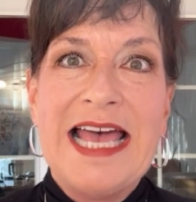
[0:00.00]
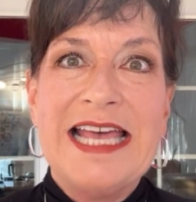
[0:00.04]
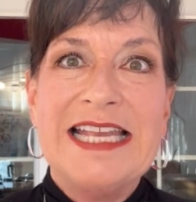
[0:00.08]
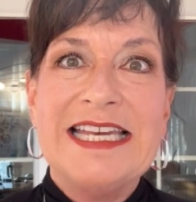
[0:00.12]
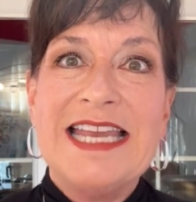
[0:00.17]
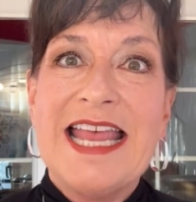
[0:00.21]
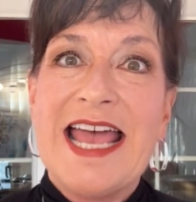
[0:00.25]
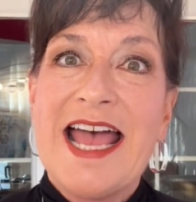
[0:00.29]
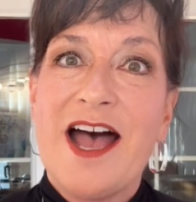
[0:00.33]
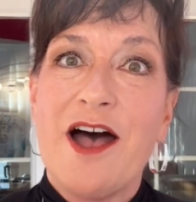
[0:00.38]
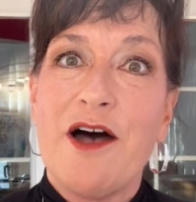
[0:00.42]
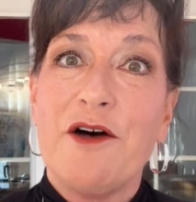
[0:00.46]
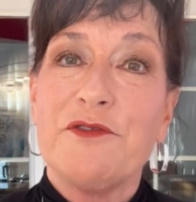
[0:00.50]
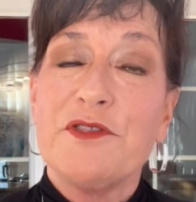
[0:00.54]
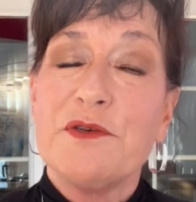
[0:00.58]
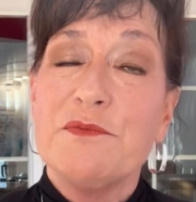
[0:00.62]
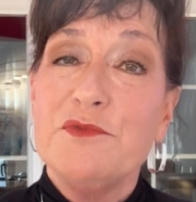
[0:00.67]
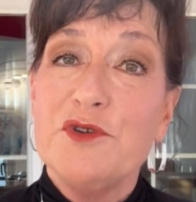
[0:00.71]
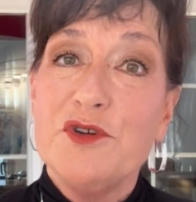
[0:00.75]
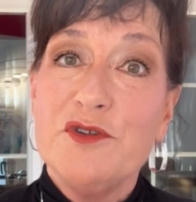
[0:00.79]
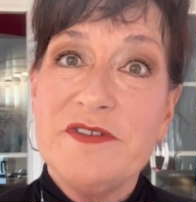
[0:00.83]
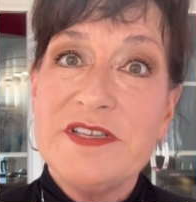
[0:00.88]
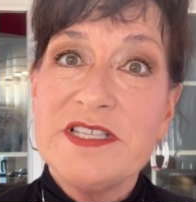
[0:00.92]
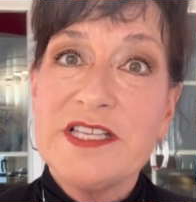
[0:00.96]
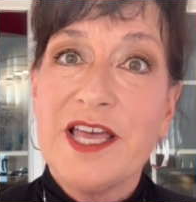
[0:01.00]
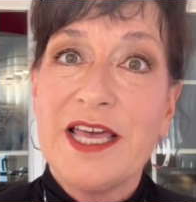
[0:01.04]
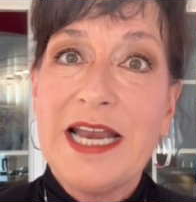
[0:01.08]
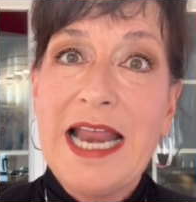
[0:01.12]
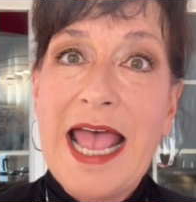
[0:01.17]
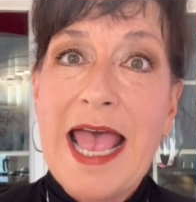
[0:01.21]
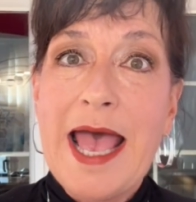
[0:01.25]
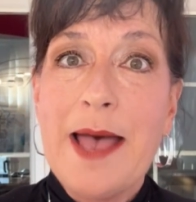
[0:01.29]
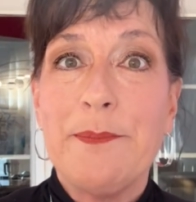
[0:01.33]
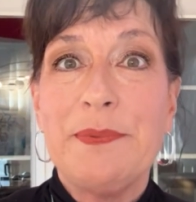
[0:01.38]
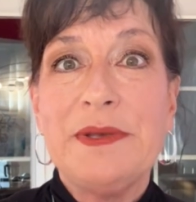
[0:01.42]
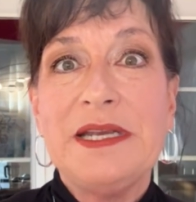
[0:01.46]
Now the move is going to
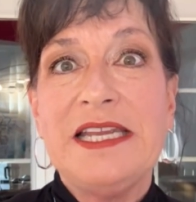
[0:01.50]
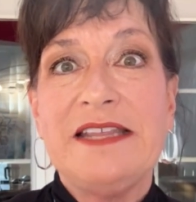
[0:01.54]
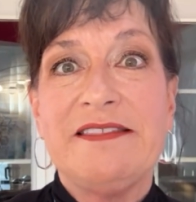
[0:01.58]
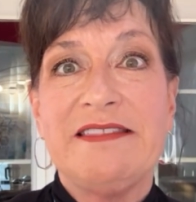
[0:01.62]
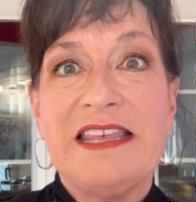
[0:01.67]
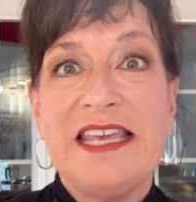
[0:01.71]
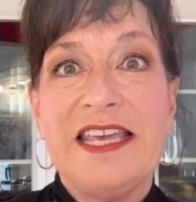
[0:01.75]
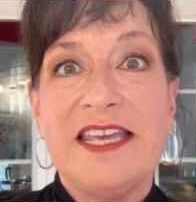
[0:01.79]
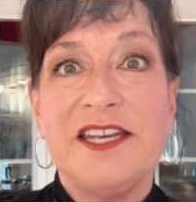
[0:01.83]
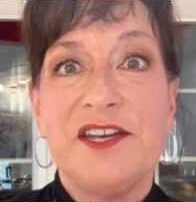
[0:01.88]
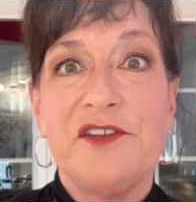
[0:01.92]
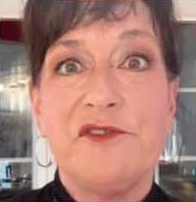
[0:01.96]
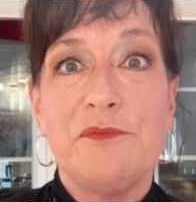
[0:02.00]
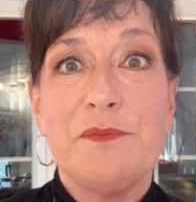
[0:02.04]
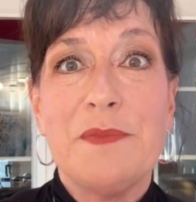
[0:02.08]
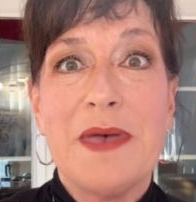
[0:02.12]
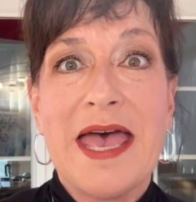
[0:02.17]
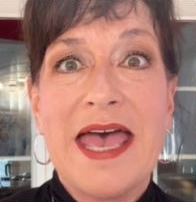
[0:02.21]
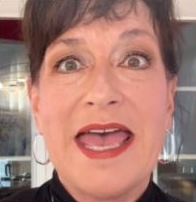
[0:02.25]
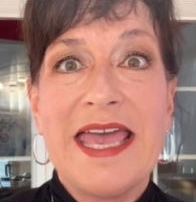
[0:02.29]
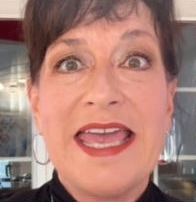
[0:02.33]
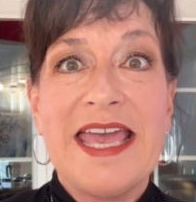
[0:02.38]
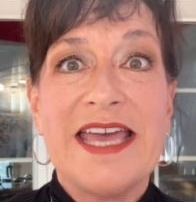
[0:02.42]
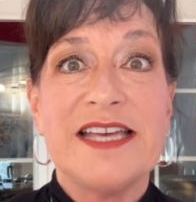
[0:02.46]
happen at the end of May,